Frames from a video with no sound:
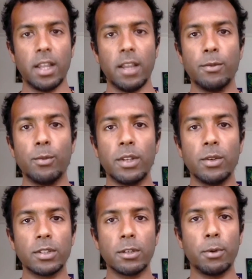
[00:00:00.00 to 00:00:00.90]
when
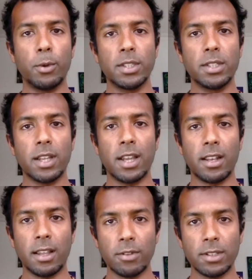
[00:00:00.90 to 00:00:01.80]
you're supported
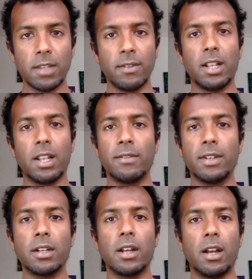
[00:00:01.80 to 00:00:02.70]
and receiving
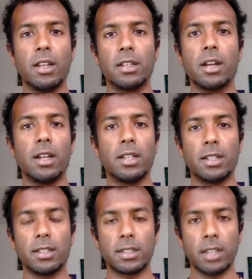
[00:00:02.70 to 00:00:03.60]
loving, kind
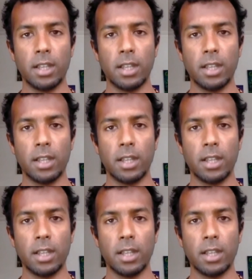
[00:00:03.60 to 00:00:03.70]
guidance,